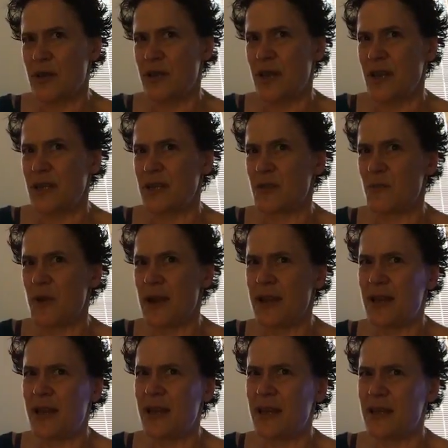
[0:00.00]
they just
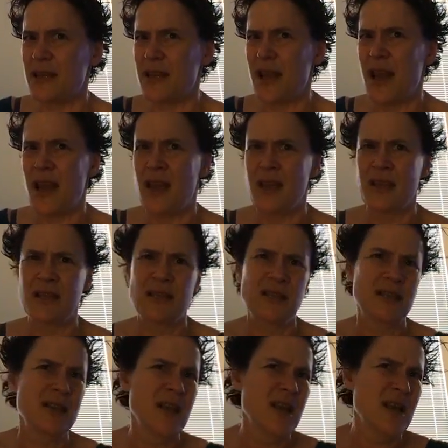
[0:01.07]
went in,
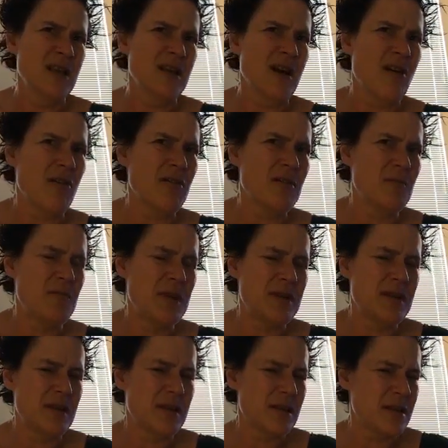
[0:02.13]
and to all the
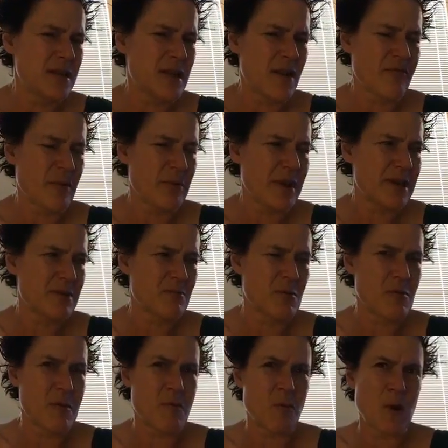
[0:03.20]
businesses and every place
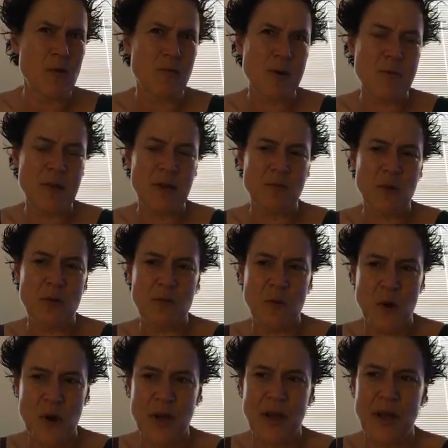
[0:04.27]
where women were
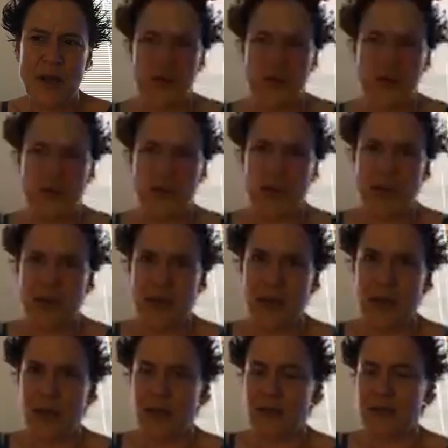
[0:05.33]
working and doing
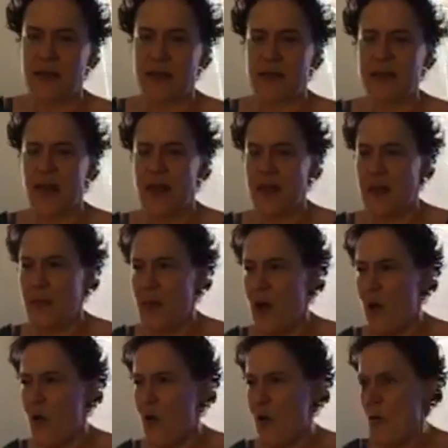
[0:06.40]
things and setting them
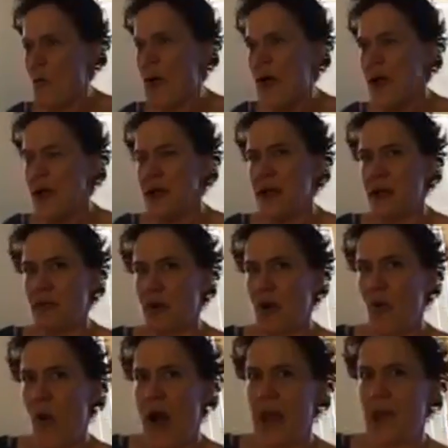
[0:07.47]
home, they
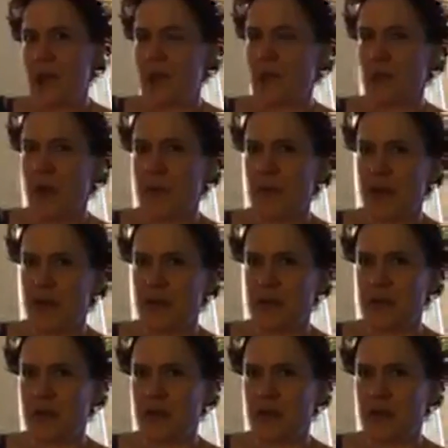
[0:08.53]
required women